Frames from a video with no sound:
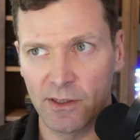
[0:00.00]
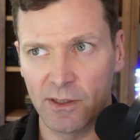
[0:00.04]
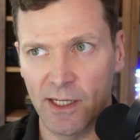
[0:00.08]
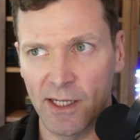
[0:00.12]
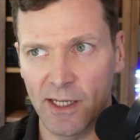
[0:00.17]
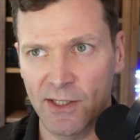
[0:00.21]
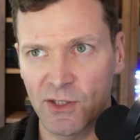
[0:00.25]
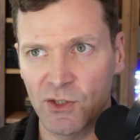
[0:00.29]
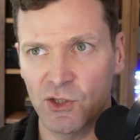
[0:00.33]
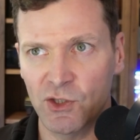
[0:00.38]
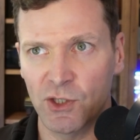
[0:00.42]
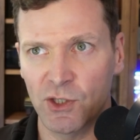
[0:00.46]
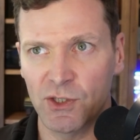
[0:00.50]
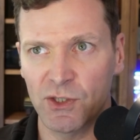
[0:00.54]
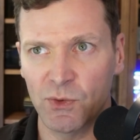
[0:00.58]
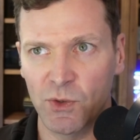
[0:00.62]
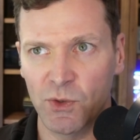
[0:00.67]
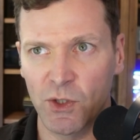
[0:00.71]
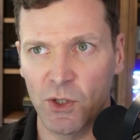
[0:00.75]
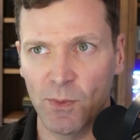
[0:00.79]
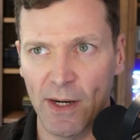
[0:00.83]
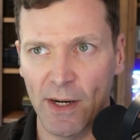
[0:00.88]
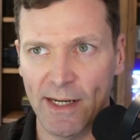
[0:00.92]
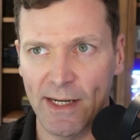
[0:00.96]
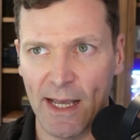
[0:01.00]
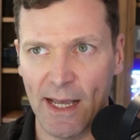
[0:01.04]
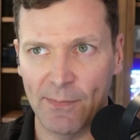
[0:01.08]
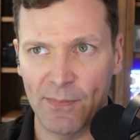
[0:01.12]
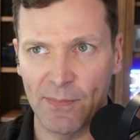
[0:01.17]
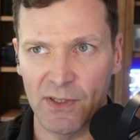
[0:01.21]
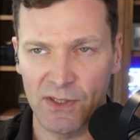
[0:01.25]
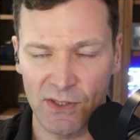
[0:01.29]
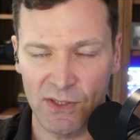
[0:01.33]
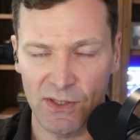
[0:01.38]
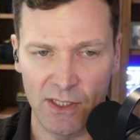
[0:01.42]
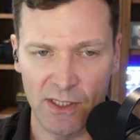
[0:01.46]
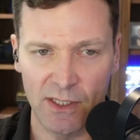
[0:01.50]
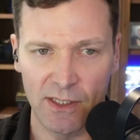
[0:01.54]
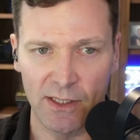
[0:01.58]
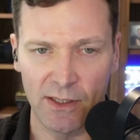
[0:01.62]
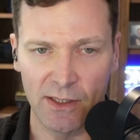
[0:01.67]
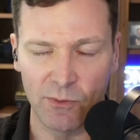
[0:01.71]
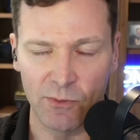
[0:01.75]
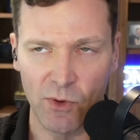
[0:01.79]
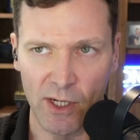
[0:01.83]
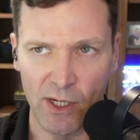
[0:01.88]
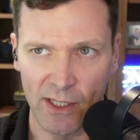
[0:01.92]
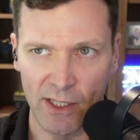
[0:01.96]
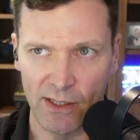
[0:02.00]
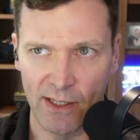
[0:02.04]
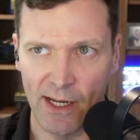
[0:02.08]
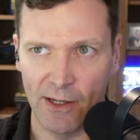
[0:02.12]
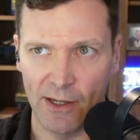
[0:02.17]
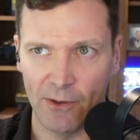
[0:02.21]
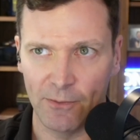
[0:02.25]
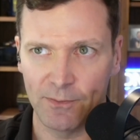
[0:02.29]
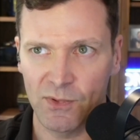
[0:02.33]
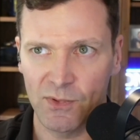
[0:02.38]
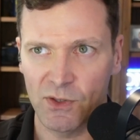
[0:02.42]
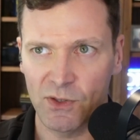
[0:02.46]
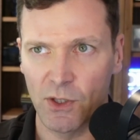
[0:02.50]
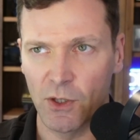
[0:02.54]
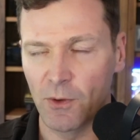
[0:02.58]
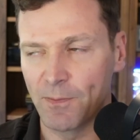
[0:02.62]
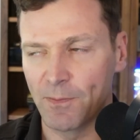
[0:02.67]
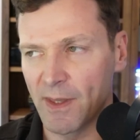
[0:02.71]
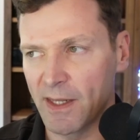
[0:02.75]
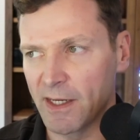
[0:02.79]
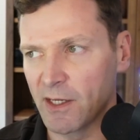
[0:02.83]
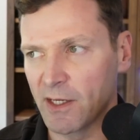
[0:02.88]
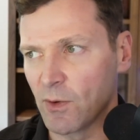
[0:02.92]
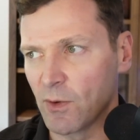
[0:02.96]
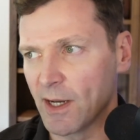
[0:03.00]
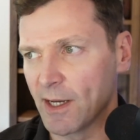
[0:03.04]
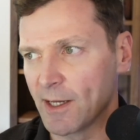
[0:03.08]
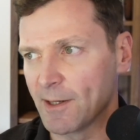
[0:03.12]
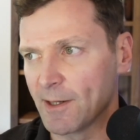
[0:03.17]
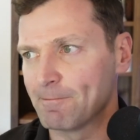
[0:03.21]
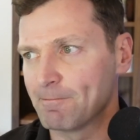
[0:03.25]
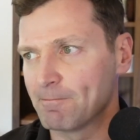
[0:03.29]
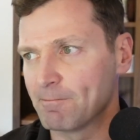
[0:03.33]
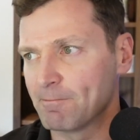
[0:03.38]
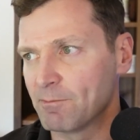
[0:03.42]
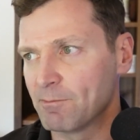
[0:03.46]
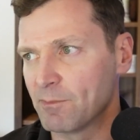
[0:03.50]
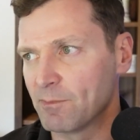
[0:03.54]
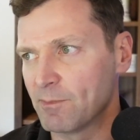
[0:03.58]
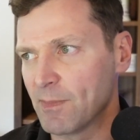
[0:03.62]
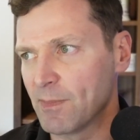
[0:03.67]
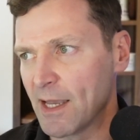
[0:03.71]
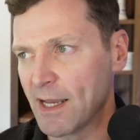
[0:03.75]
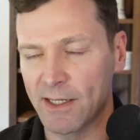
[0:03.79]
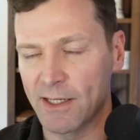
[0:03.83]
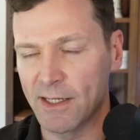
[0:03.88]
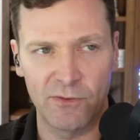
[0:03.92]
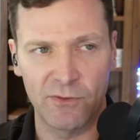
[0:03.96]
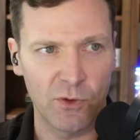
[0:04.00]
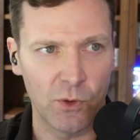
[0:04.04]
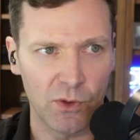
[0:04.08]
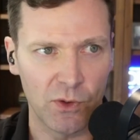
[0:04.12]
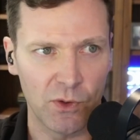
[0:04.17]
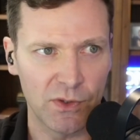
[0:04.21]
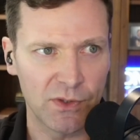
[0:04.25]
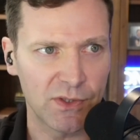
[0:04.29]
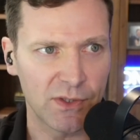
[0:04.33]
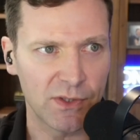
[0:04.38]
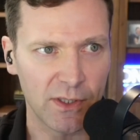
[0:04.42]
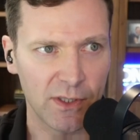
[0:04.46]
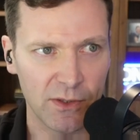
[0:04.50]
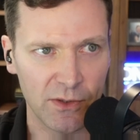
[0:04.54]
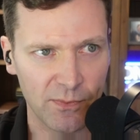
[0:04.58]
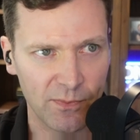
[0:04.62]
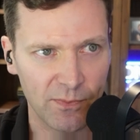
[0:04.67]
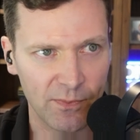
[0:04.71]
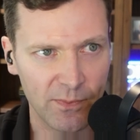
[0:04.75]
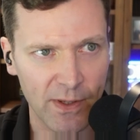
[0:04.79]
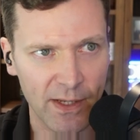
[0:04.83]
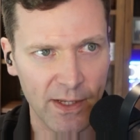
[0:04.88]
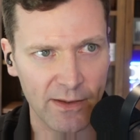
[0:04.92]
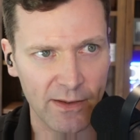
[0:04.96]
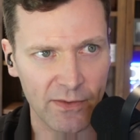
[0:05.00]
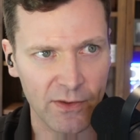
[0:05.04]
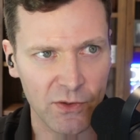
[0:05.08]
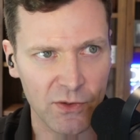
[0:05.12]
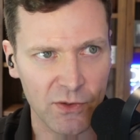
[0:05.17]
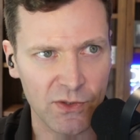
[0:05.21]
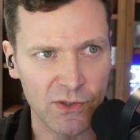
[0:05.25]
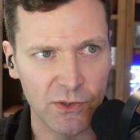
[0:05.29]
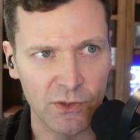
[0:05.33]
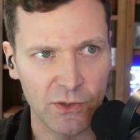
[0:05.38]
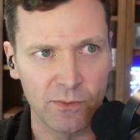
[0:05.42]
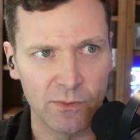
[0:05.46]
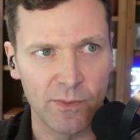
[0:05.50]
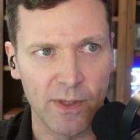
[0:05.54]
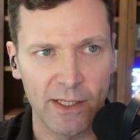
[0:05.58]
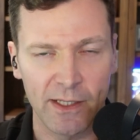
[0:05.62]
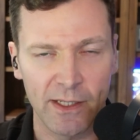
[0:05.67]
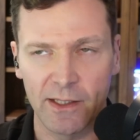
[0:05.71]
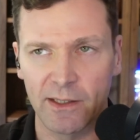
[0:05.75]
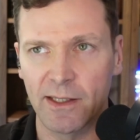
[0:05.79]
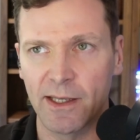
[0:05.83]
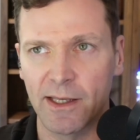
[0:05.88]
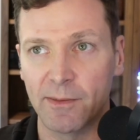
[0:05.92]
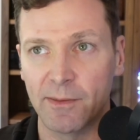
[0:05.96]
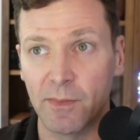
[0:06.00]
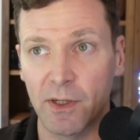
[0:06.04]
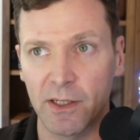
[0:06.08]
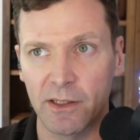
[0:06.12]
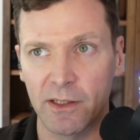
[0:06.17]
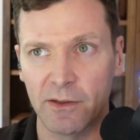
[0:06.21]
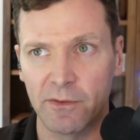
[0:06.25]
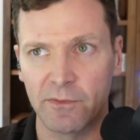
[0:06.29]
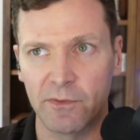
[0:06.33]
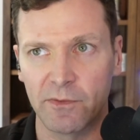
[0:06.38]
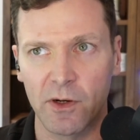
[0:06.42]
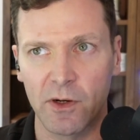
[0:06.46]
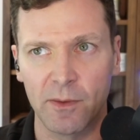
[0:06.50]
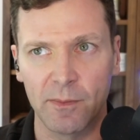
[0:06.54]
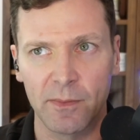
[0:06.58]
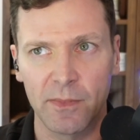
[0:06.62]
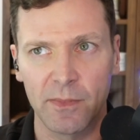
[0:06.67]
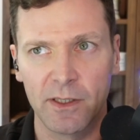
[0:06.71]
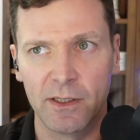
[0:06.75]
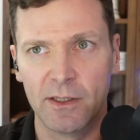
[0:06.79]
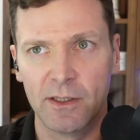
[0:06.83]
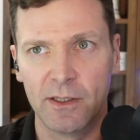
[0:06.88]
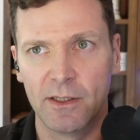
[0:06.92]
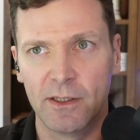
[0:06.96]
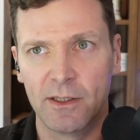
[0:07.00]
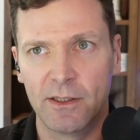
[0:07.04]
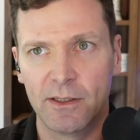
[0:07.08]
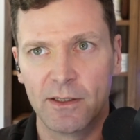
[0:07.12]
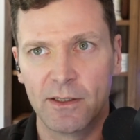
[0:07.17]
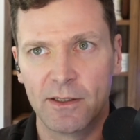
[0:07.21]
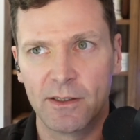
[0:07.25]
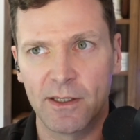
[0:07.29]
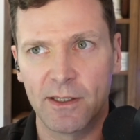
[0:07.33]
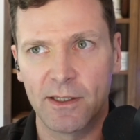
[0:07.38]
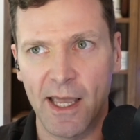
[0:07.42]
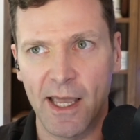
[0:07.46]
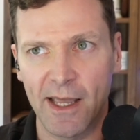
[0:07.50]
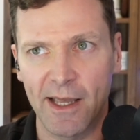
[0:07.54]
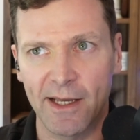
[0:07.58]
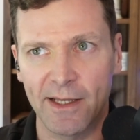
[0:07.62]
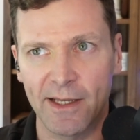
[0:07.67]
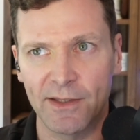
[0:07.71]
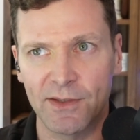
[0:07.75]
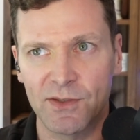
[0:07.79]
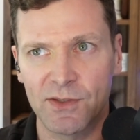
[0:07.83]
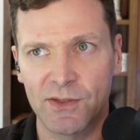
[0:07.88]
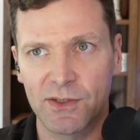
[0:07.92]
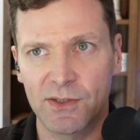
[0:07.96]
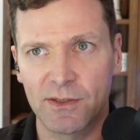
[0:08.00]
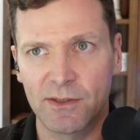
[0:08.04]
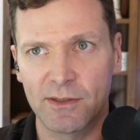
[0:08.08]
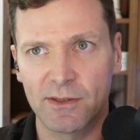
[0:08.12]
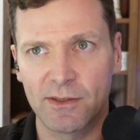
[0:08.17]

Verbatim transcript: It's just, you might not be seeing it right now. So anyway, and of course they're, they're still making a lot of money from ads